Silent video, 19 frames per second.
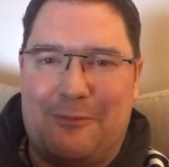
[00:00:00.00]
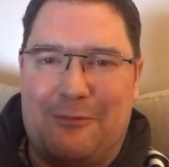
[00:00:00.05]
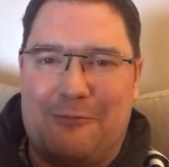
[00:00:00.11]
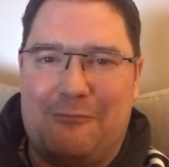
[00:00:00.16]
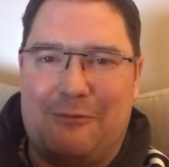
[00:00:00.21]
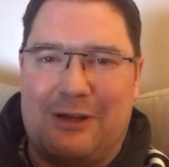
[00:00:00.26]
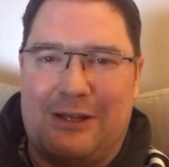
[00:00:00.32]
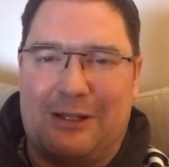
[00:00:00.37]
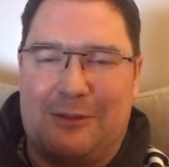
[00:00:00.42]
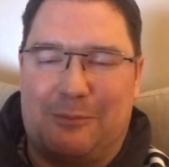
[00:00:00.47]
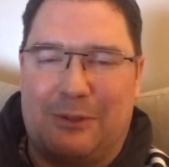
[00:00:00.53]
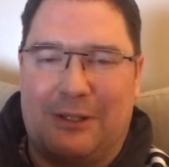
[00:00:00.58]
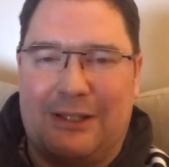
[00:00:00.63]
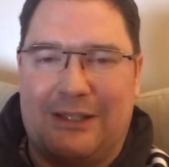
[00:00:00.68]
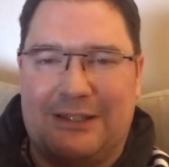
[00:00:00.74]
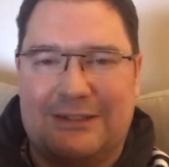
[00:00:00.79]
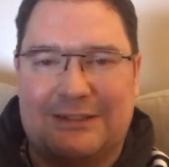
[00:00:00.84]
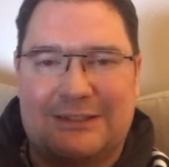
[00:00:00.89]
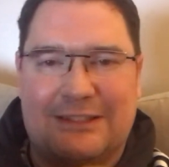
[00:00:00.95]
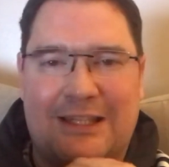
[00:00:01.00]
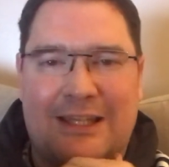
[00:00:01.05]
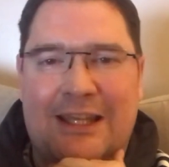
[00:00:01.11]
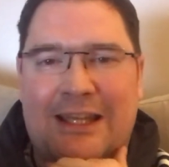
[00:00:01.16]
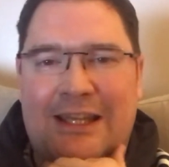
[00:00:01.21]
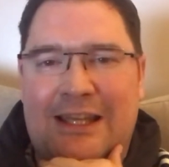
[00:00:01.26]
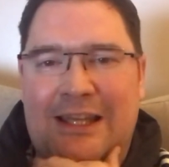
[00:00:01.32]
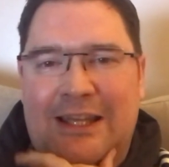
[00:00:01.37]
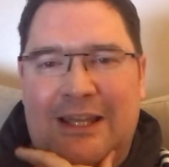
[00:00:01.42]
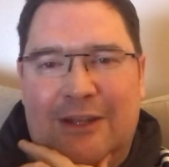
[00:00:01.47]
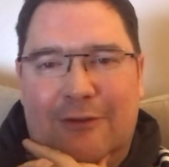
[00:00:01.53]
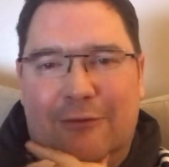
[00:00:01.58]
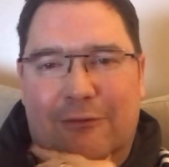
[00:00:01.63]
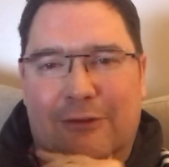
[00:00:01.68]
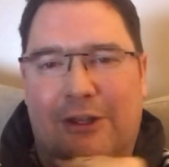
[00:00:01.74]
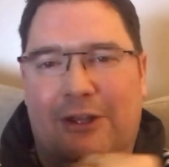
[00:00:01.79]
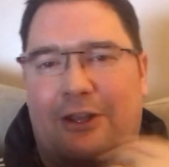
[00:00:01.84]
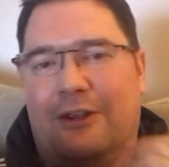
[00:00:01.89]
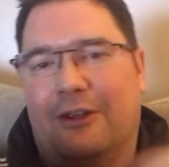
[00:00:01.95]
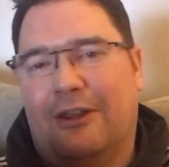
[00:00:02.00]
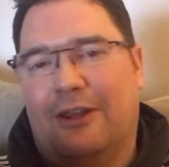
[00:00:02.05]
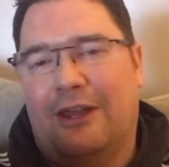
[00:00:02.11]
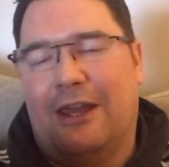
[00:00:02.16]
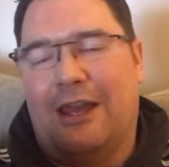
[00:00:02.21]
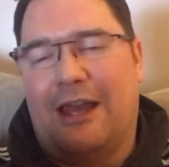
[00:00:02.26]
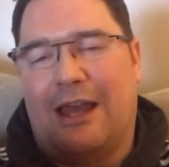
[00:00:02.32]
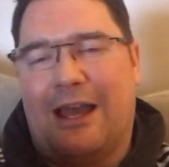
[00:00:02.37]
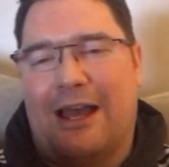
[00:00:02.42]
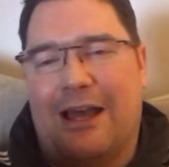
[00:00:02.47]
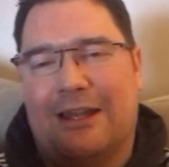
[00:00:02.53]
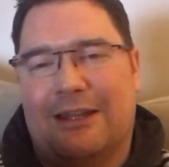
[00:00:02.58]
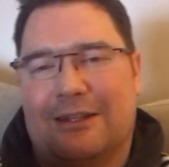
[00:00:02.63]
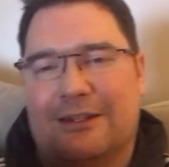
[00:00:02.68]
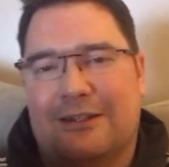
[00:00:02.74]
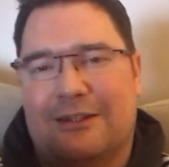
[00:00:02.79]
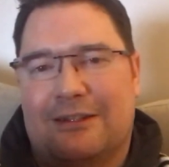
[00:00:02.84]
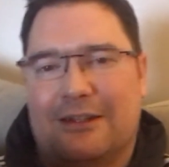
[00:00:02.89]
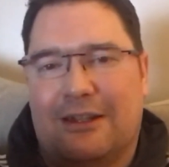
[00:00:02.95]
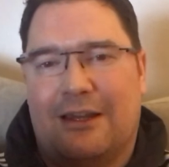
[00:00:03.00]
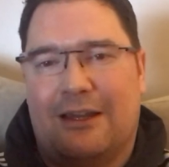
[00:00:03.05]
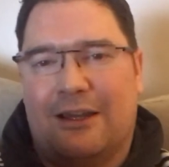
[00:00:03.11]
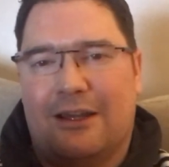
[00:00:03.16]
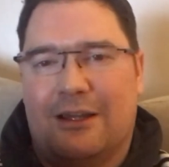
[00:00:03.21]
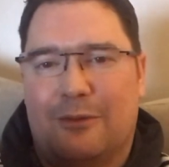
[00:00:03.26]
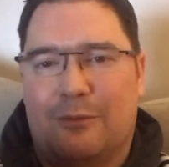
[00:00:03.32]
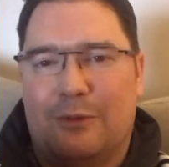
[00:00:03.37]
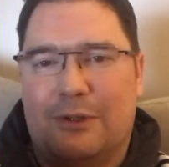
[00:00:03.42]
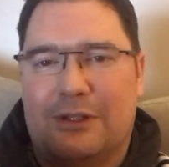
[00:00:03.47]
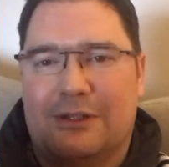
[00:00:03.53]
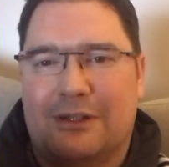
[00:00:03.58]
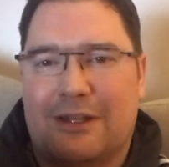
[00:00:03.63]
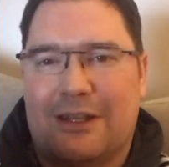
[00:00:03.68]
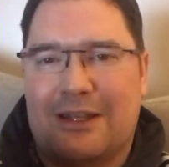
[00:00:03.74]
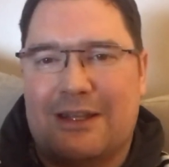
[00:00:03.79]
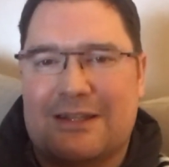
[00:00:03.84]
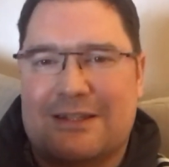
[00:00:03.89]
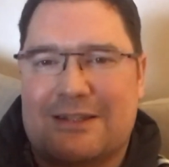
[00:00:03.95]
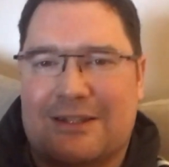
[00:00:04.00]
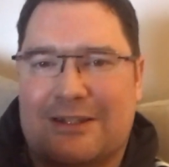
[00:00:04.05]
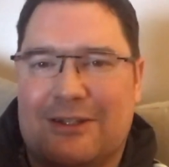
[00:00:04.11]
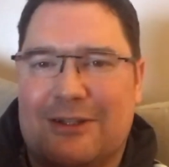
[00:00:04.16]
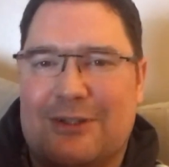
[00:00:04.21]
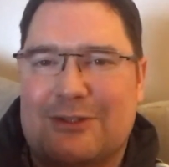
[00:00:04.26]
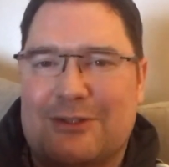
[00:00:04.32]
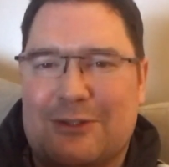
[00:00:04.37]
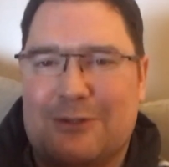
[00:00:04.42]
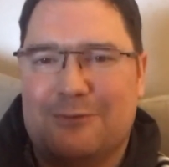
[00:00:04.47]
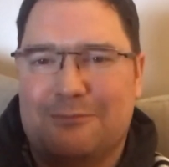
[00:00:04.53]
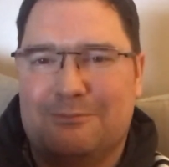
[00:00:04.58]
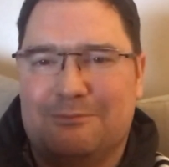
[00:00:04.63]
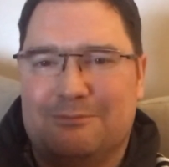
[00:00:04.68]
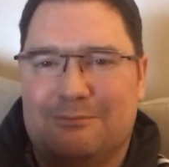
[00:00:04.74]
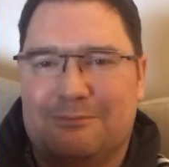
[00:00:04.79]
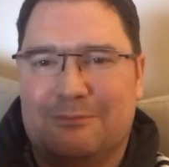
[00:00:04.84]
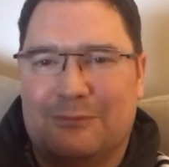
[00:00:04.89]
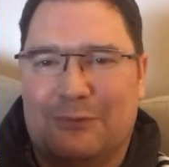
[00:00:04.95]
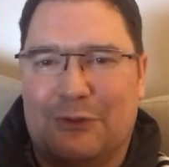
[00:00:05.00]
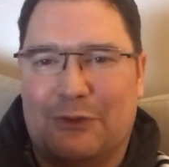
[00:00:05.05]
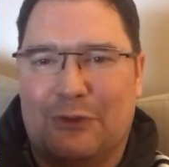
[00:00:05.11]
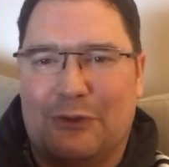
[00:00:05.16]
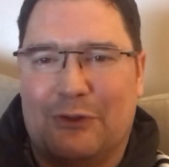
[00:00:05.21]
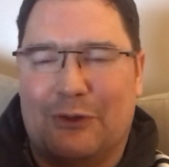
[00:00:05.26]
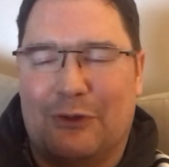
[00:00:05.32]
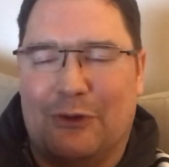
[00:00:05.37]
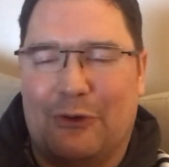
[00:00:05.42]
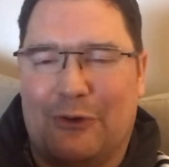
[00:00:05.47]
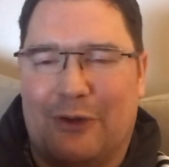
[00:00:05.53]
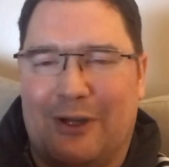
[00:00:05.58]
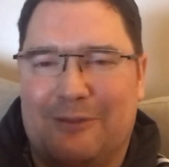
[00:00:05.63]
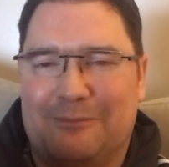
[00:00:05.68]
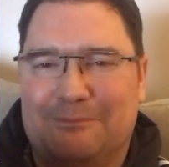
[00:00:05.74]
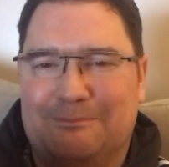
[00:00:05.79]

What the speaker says: Really pleased for you, and I will see you soon. Alright.